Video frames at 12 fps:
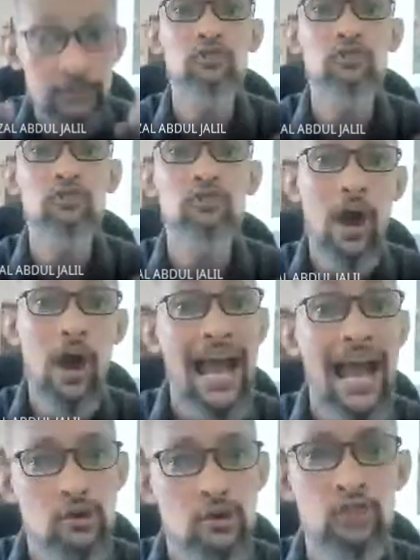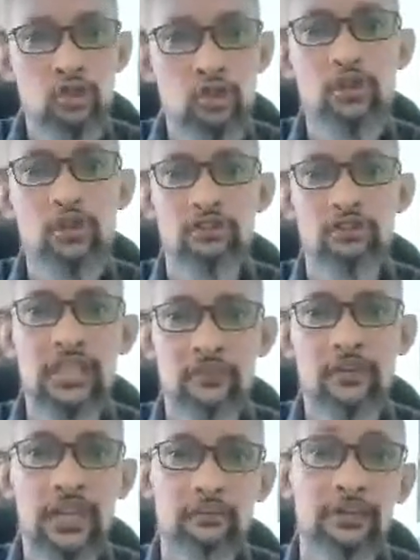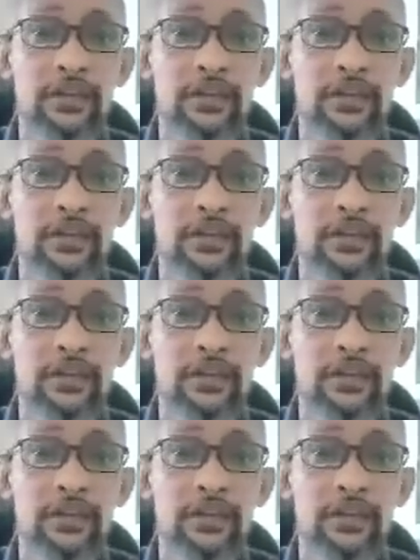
why you should actually develop that